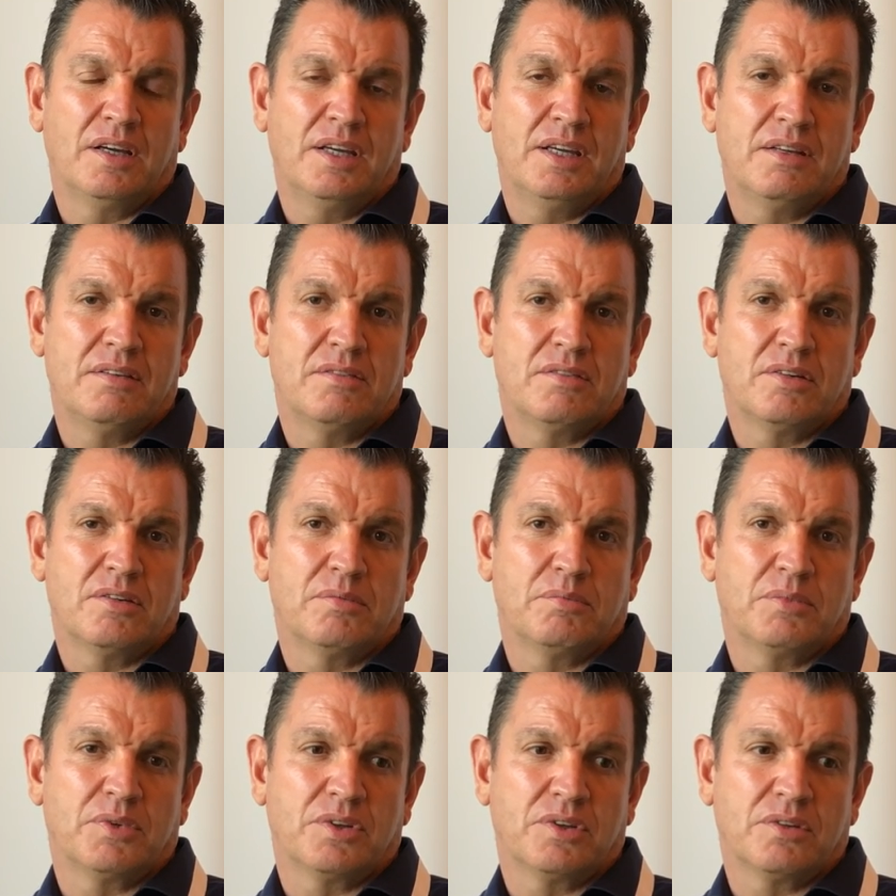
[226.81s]
in
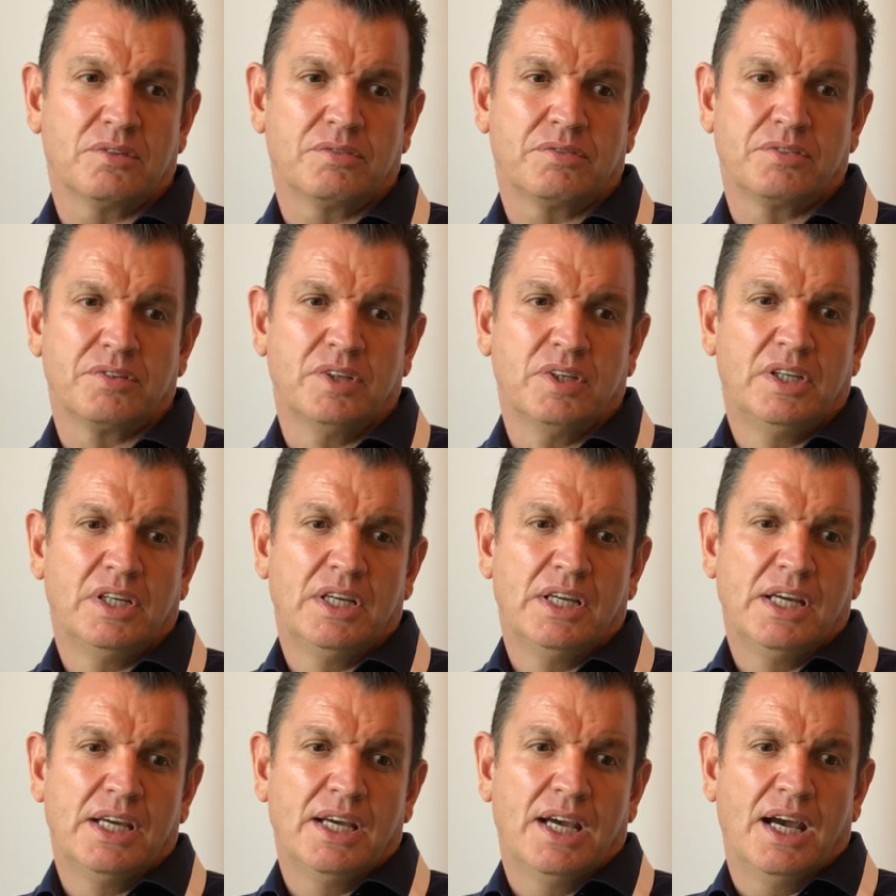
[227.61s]
terms
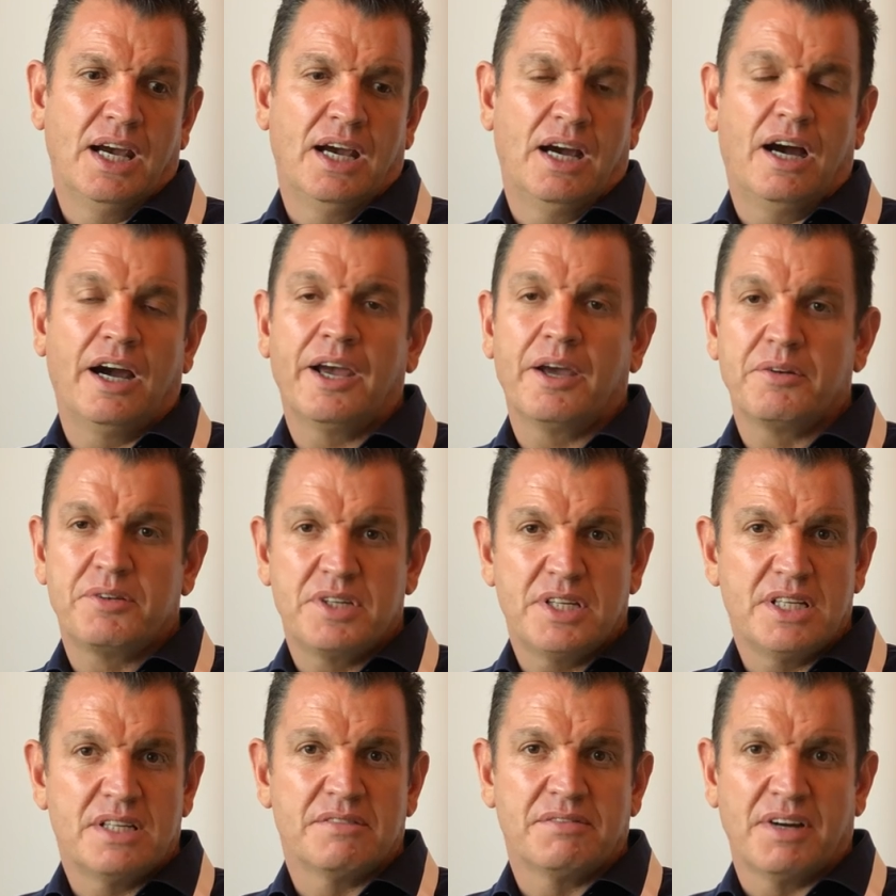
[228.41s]
of
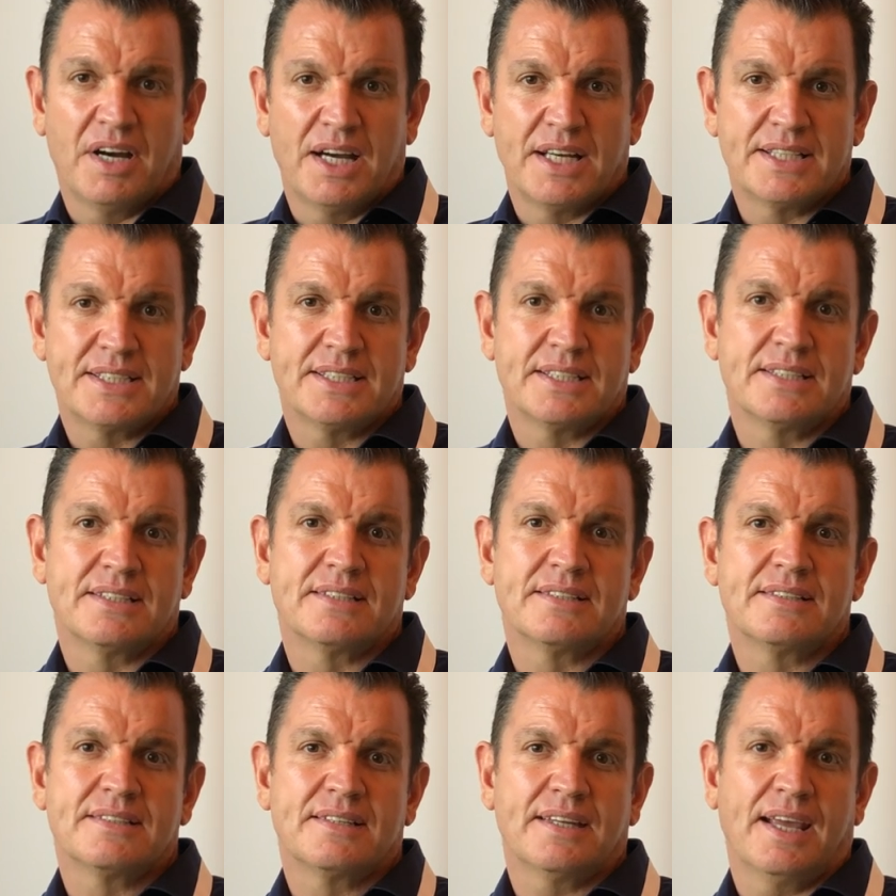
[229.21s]
IoT
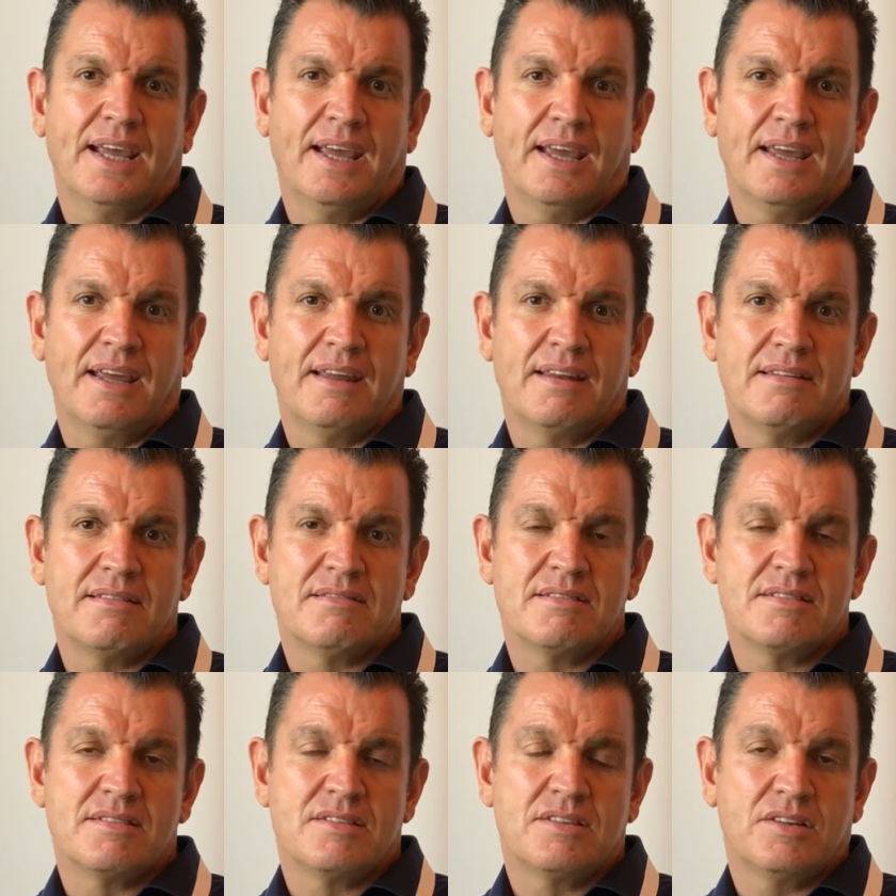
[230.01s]
devices
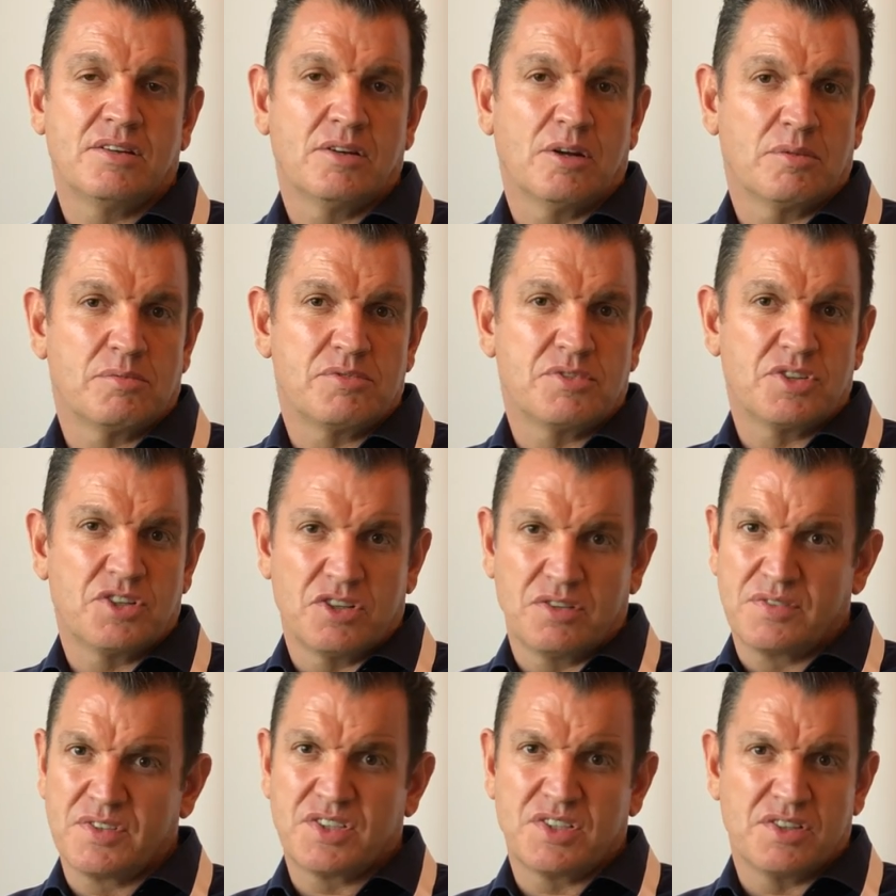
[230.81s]
and, you know,
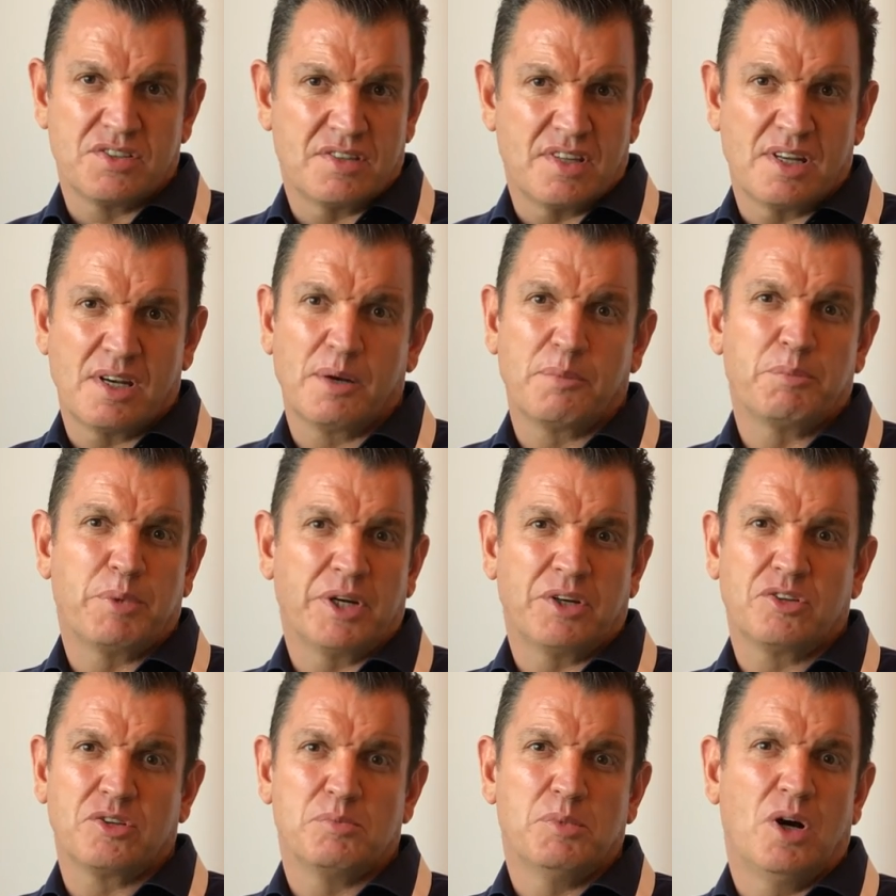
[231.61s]
services that they
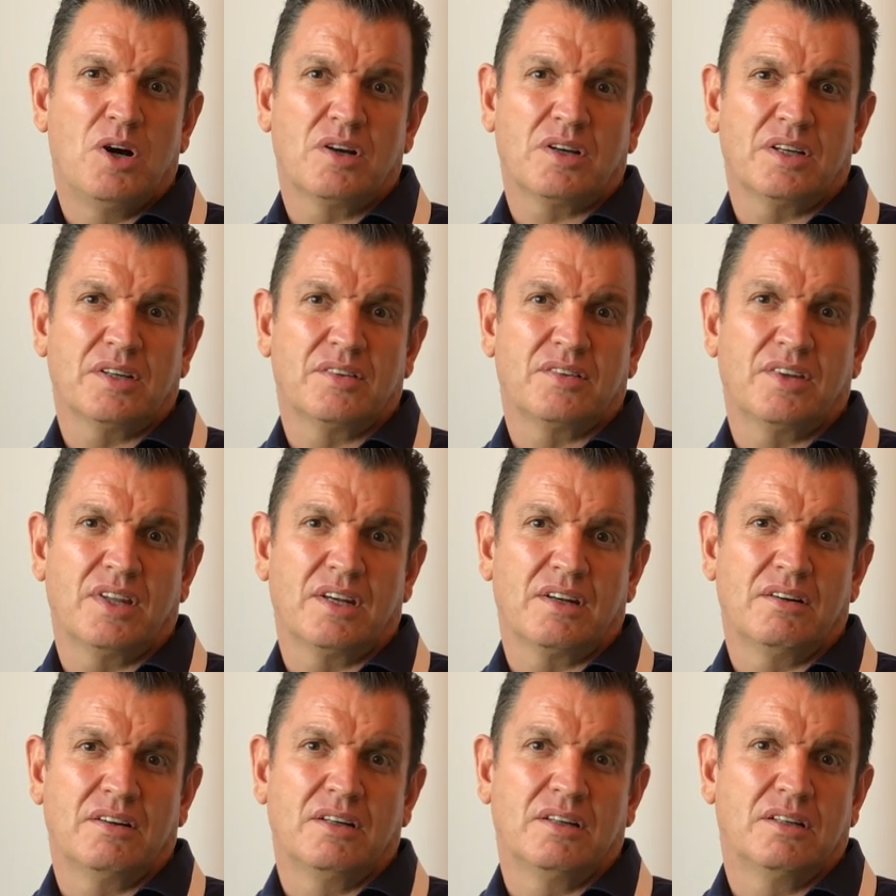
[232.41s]
bring to market
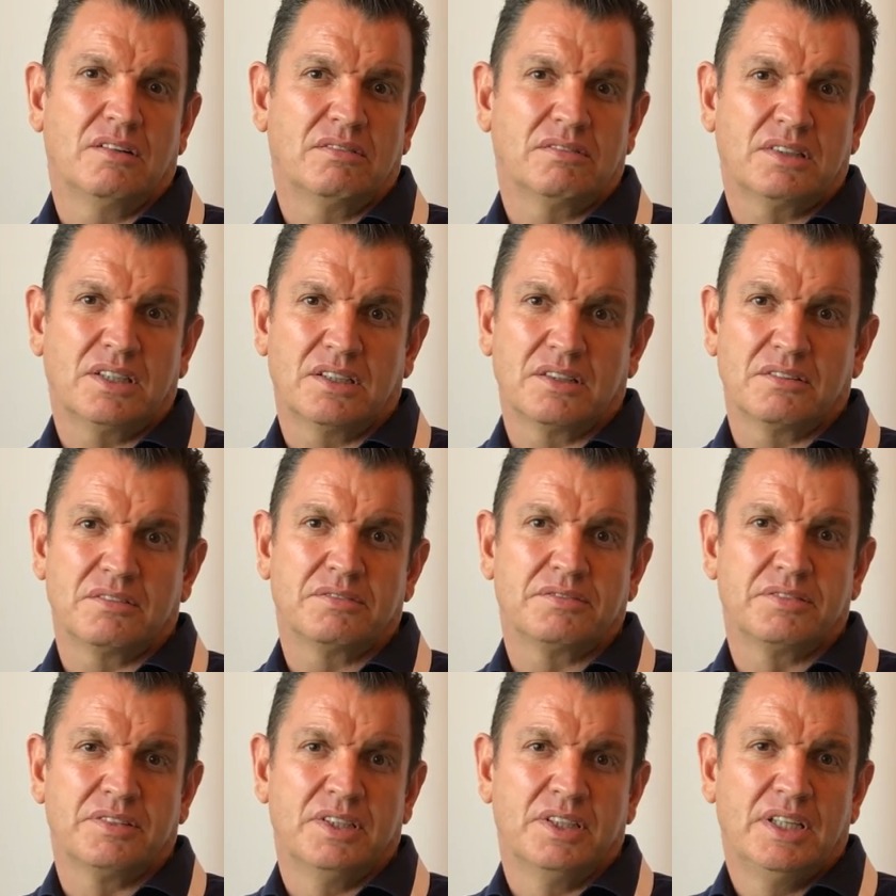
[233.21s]
that are kind
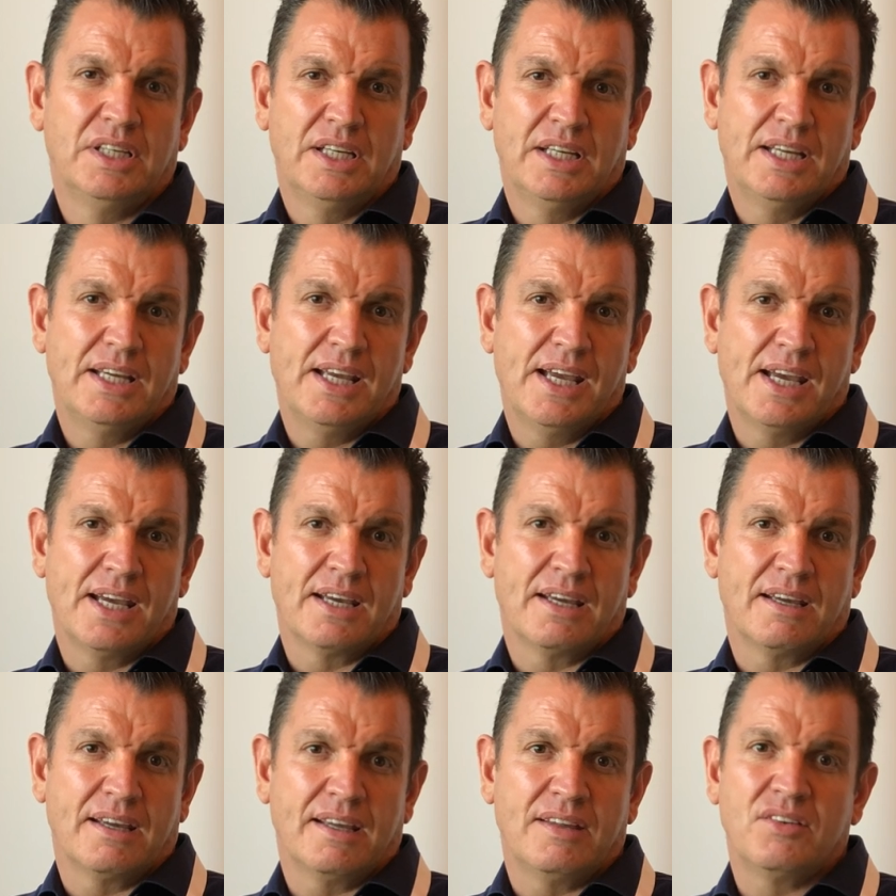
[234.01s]

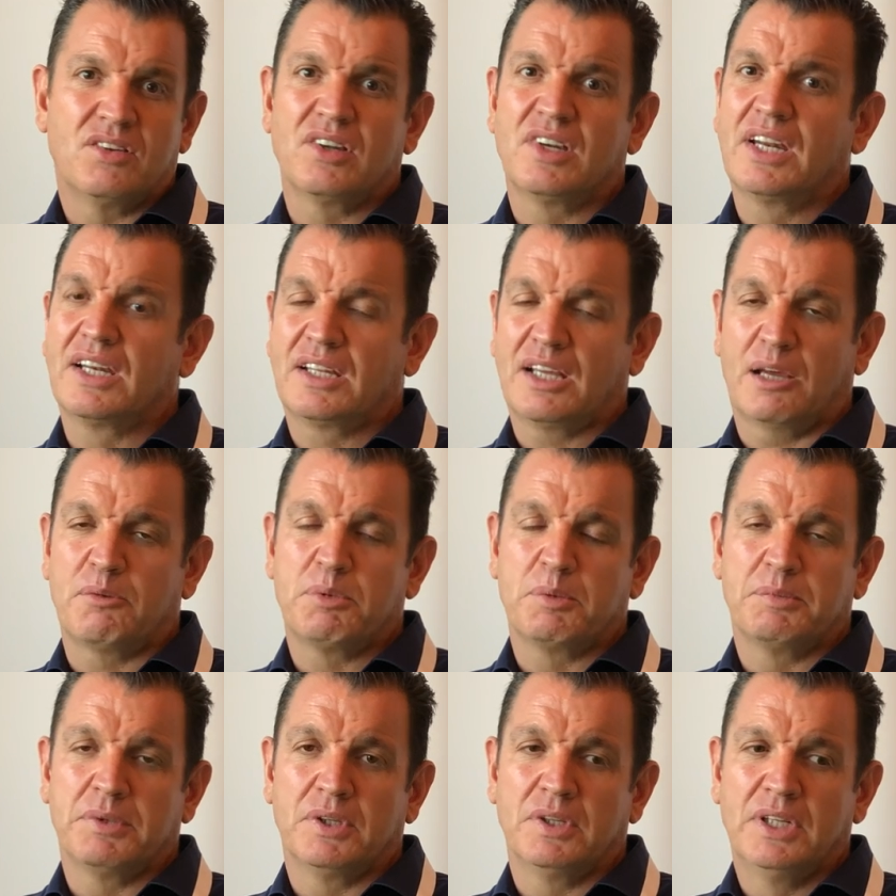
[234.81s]
of internet
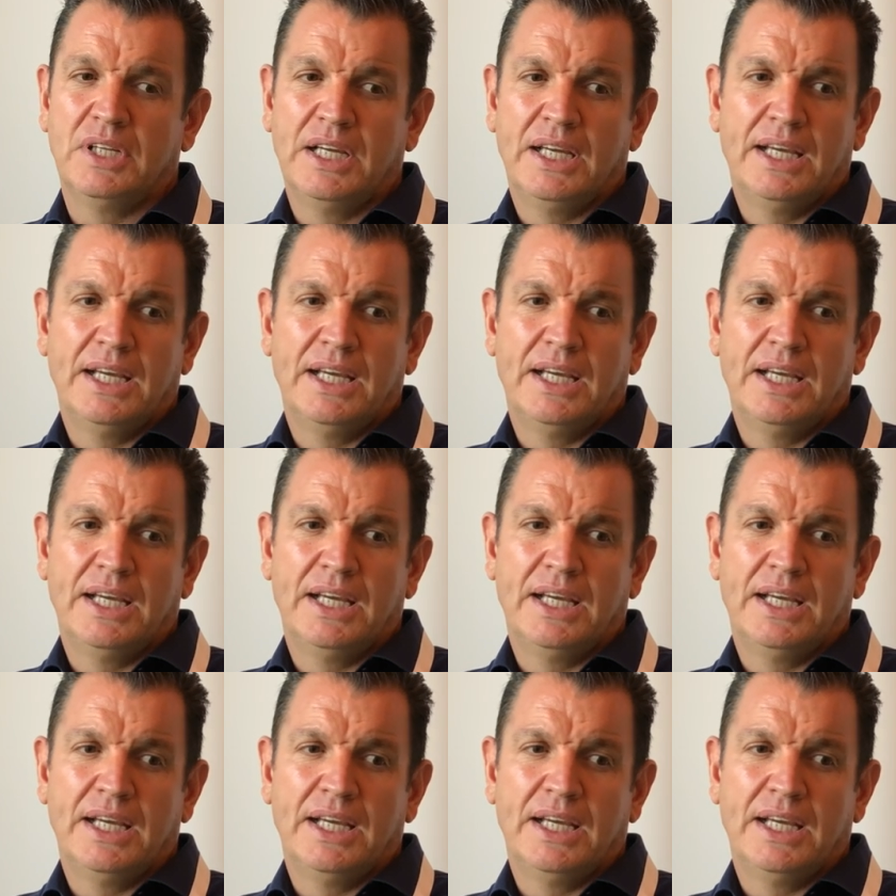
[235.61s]
capable.